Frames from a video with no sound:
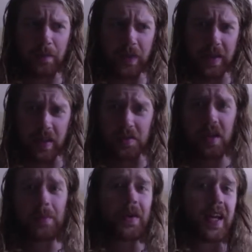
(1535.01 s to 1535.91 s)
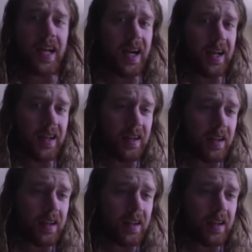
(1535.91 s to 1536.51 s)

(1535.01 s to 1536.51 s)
I think they were talking about AI